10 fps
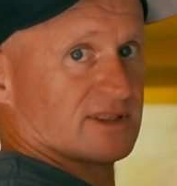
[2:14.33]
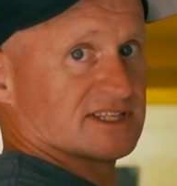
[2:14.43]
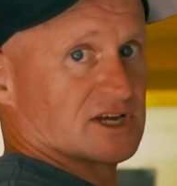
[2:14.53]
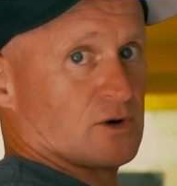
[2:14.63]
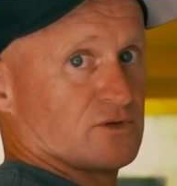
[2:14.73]

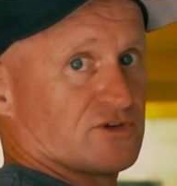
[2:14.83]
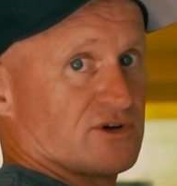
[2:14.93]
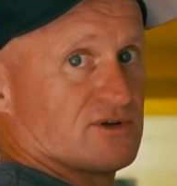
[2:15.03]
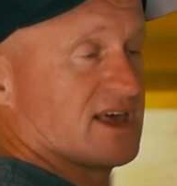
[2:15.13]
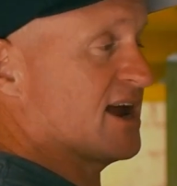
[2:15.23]
that's going
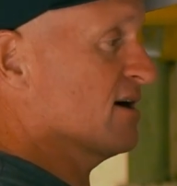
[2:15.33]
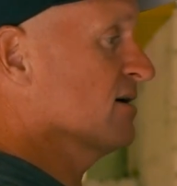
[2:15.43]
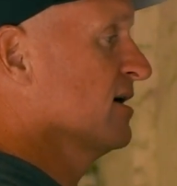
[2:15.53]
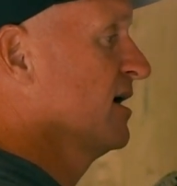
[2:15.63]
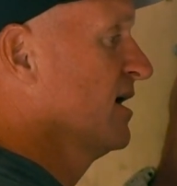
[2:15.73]
through there,
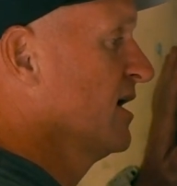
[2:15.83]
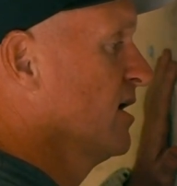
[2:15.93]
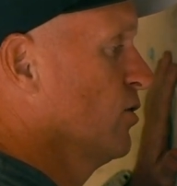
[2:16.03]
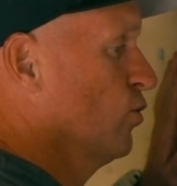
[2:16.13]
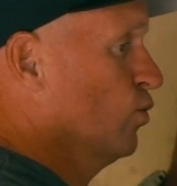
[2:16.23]

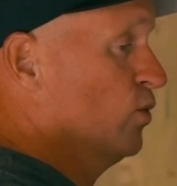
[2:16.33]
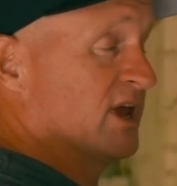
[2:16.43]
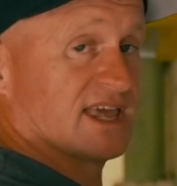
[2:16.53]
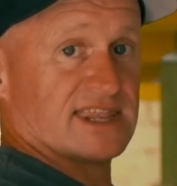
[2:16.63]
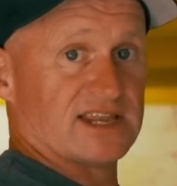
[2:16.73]
we
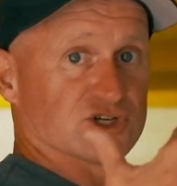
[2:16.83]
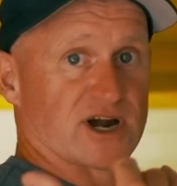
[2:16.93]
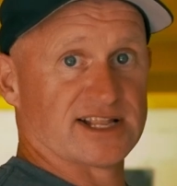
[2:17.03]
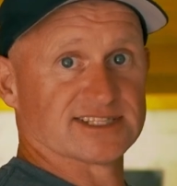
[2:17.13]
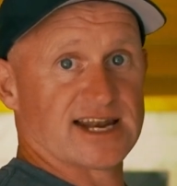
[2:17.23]
can then
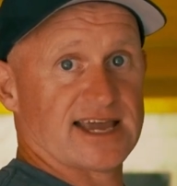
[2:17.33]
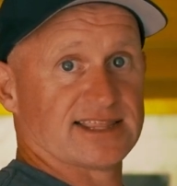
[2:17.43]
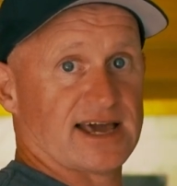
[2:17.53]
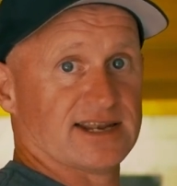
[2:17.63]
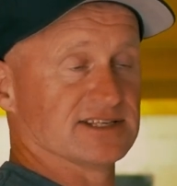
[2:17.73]
translate
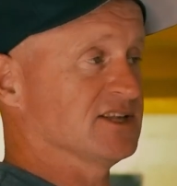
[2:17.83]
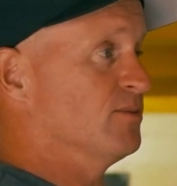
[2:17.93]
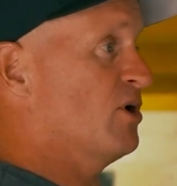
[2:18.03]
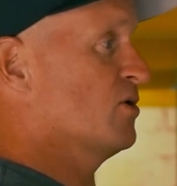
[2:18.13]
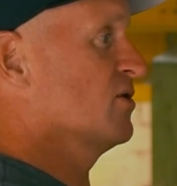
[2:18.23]
that into the
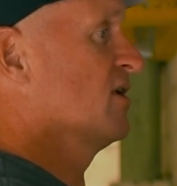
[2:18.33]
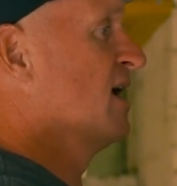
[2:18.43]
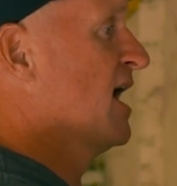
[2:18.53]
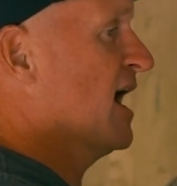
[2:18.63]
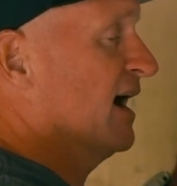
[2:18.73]
boat.
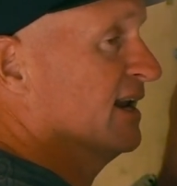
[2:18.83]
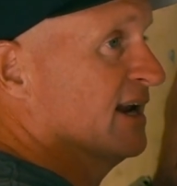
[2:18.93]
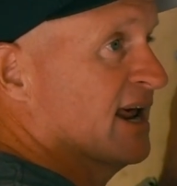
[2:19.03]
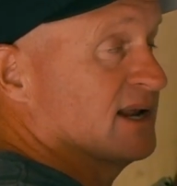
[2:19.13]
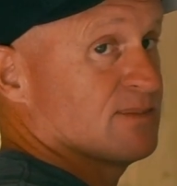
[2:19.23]
And
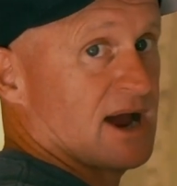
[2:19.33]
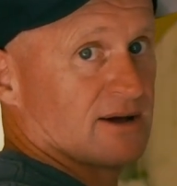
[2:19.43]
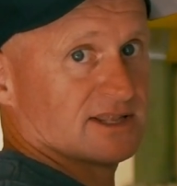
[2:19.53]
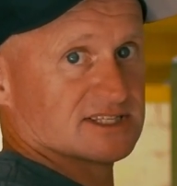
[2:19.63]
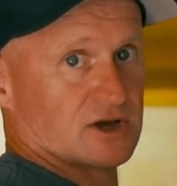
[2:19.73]
then any
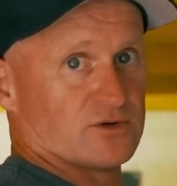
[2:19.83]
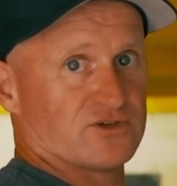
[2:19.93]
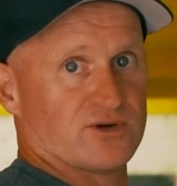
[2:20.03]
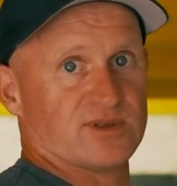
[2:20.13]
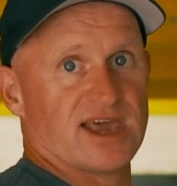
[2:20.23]
power that's going
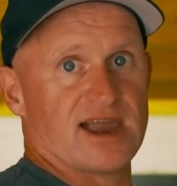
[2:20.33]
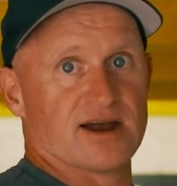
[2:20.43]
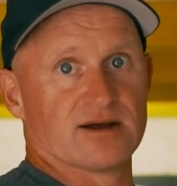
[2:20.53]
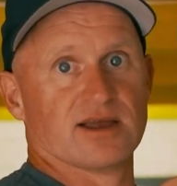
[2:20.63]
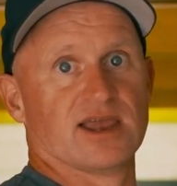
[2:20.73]
through
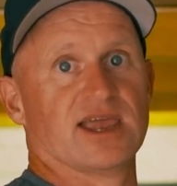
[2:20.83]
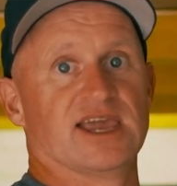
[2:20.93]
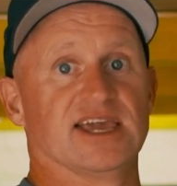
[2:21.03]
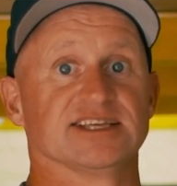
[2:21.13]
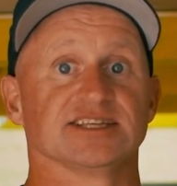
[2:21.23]
there
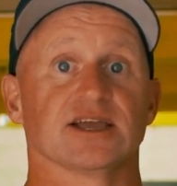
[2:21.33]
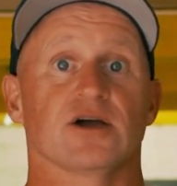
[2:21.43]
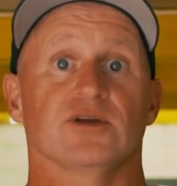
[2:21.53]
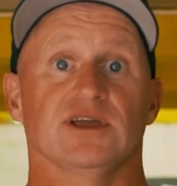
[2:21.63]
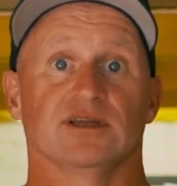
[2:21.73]
isn't
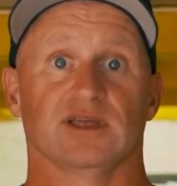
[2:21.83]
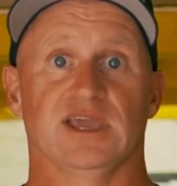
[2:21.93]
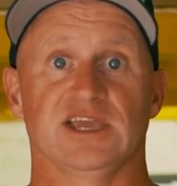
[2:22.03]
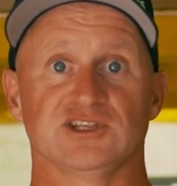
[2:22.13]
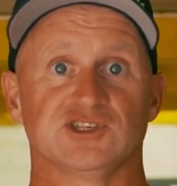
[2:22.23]
going to
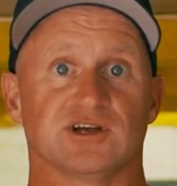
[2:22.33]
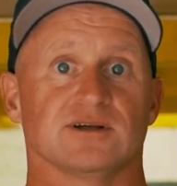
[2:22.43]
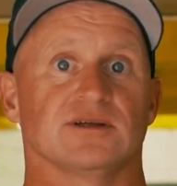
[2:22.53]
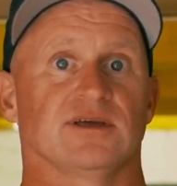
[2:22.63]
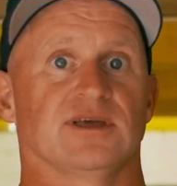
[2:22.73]

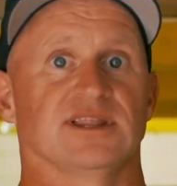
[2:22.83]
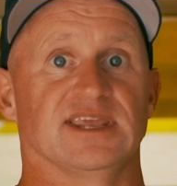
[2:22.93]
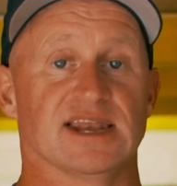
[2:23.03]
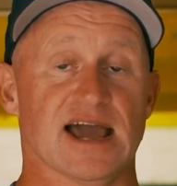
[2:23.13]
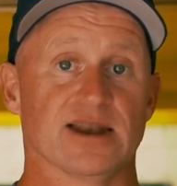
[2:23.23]
injure
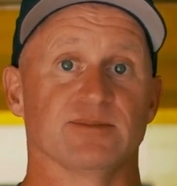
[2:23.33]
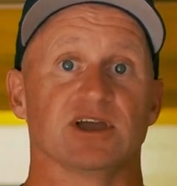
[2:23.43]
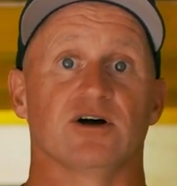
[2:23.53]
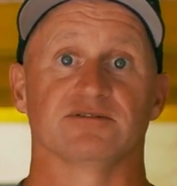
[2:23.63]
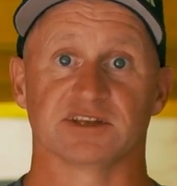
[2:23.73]
the anatomy
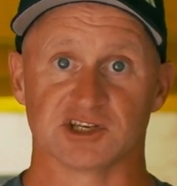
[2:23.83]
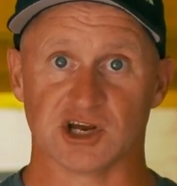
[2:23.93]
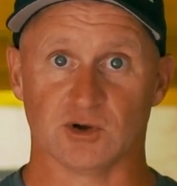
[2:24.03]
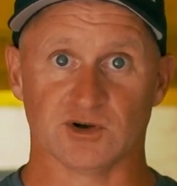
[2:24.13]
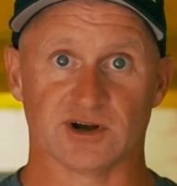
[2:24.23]
of the
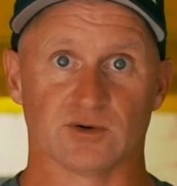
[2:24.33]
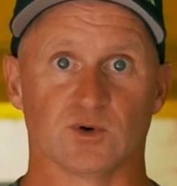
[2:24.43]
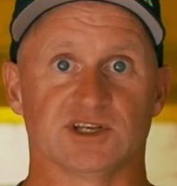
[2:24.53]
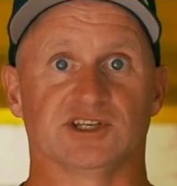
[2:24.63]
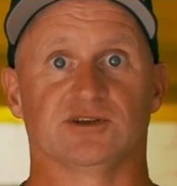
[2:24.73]
shoulder,
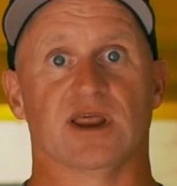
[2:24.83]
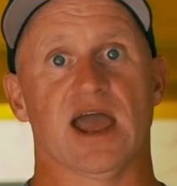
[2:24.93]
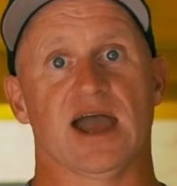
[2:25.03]
which